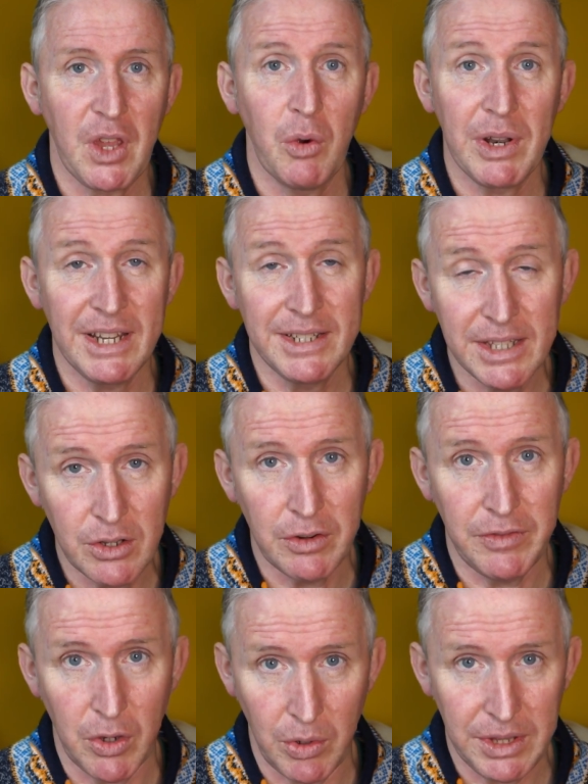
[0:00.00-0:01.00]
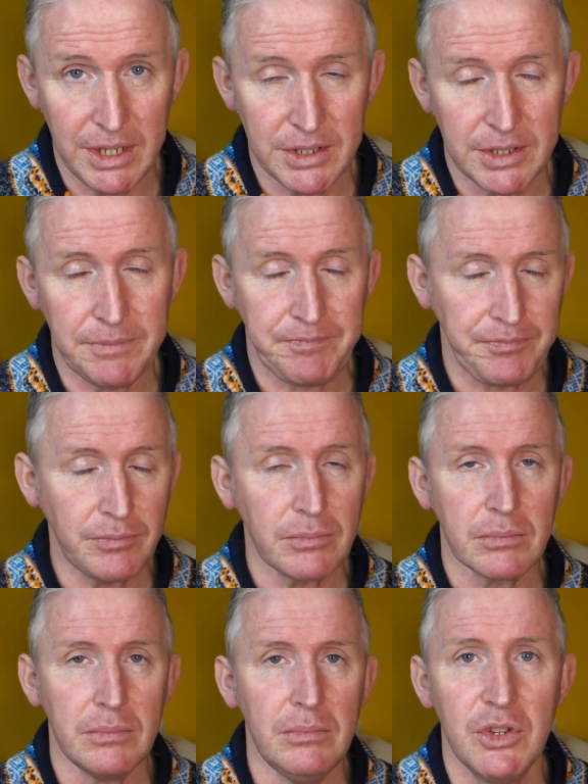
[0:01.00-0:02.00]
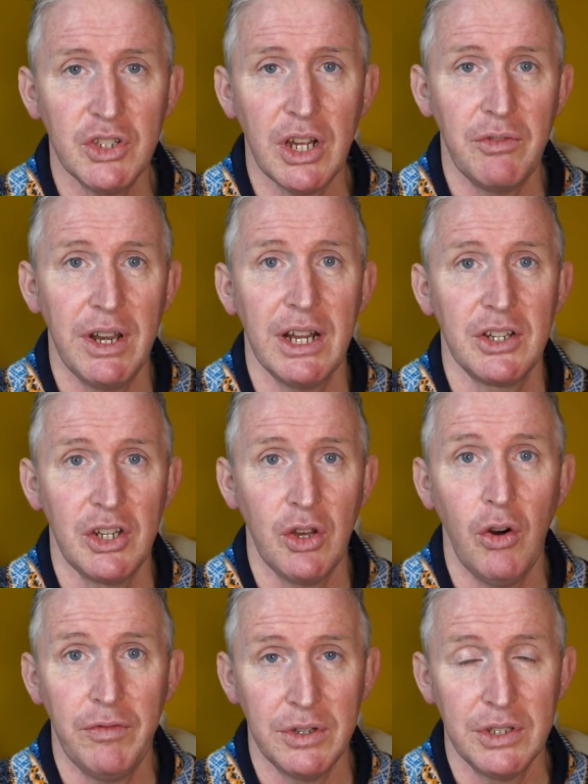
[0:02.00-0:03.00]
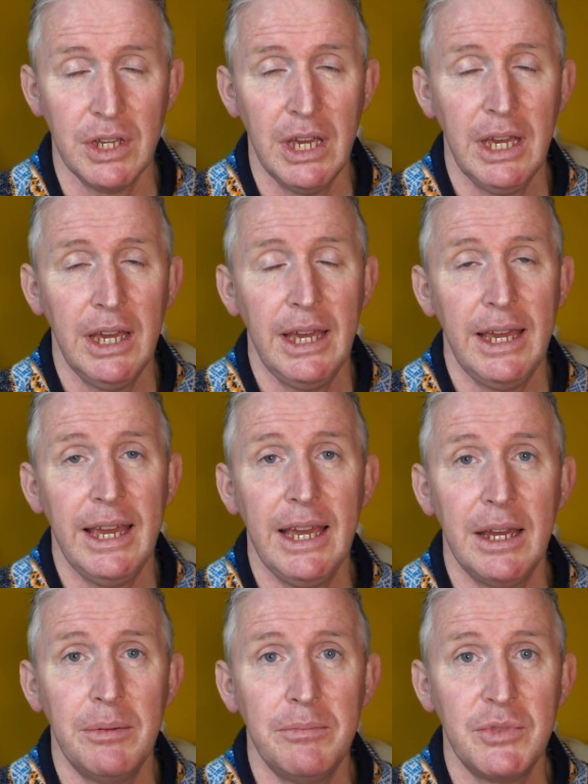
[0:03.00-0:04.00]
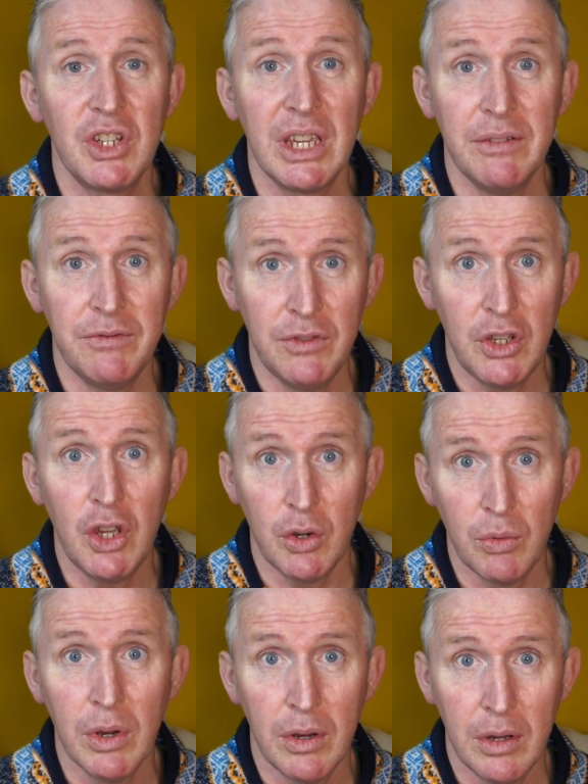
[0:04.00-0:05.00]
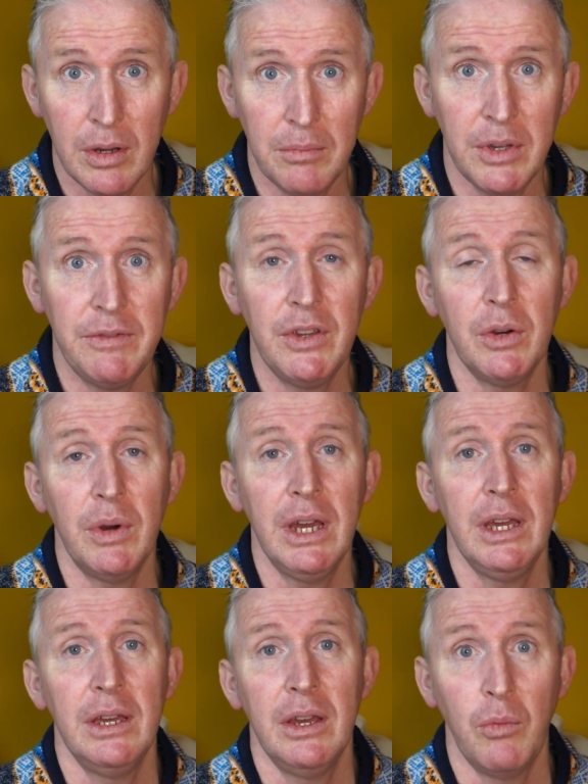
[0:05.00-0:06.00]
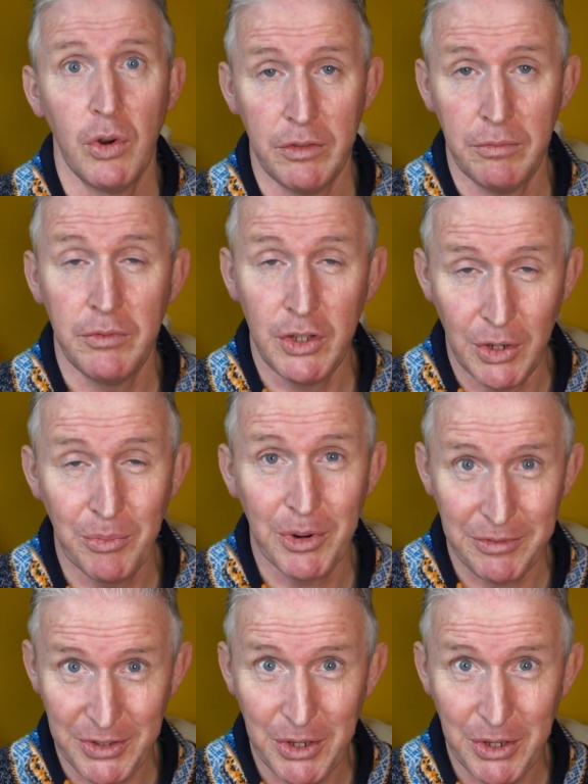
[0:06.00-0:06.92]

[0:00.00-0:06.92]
when I did the review on this, Shangren actually offered to give you, my viewer, one of you, one